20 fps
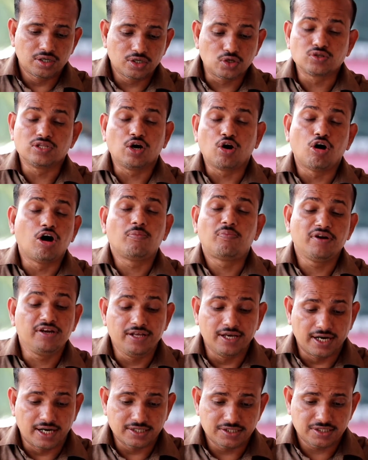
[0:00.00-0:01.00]
the
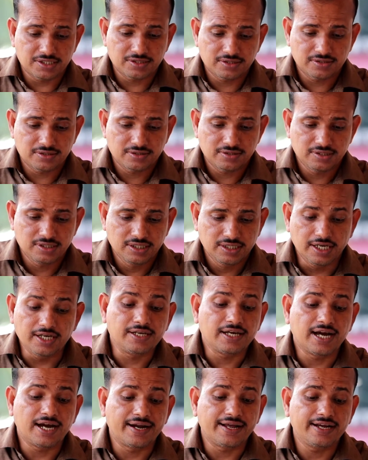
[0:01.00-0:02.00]
open yard.
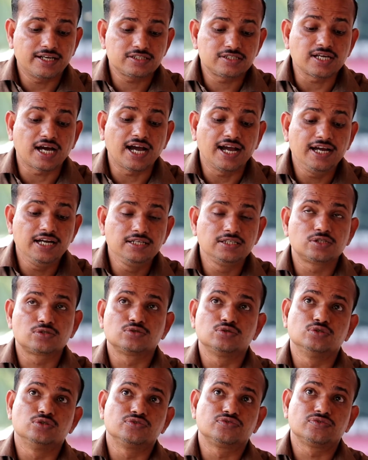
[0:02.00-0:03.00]
It had a tiled
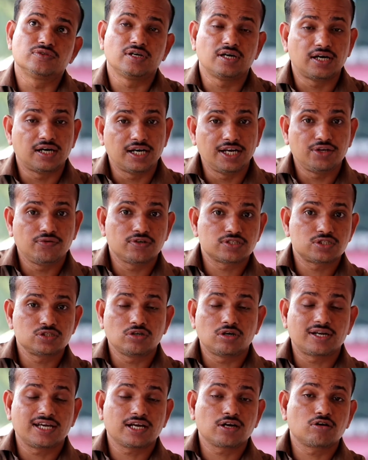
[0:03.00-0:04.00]
roof. It
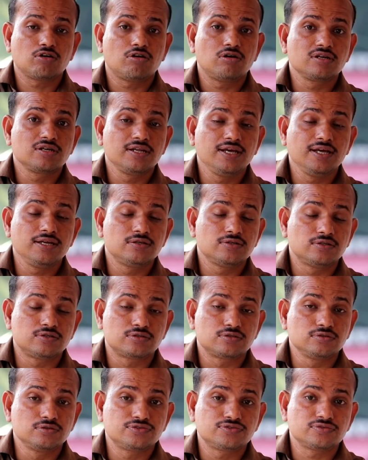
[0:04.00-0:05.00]
was not a concrete
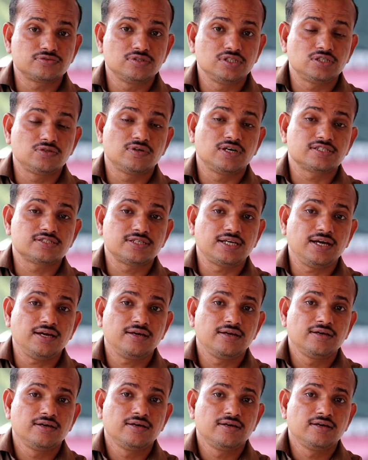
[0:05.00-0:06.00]
roof. It was
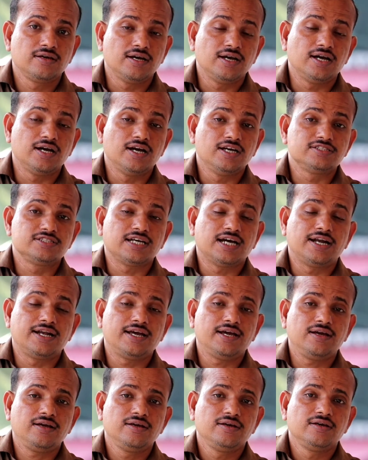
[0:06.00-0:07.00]
it
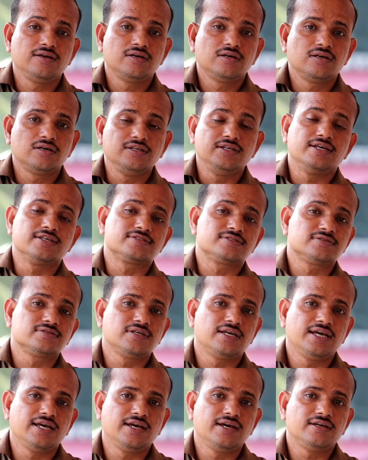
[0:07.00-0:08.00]
had
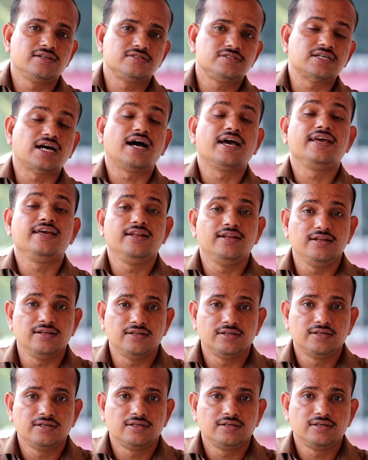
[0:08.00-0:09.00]
a
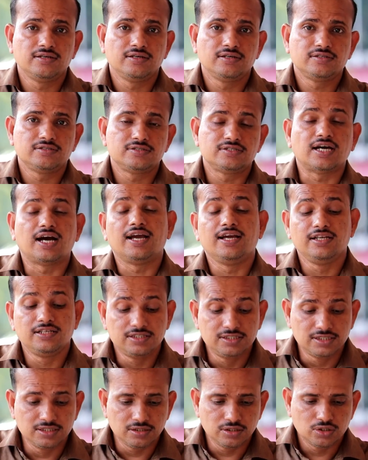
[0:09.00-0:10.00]

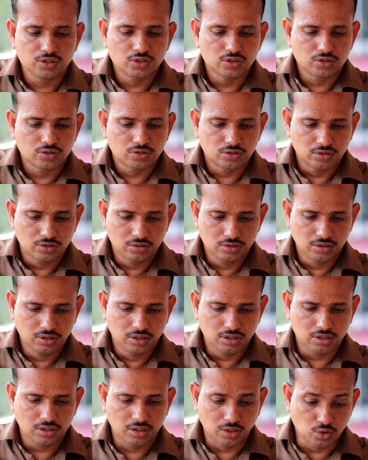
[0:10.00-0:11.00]
tiled
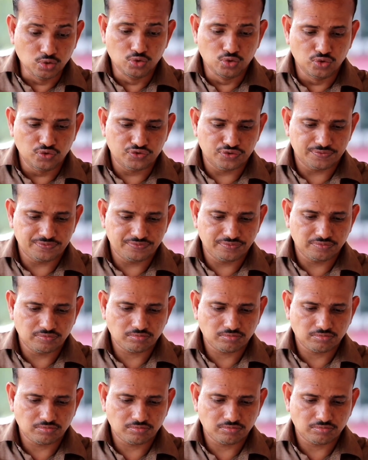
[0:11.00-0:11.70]
roof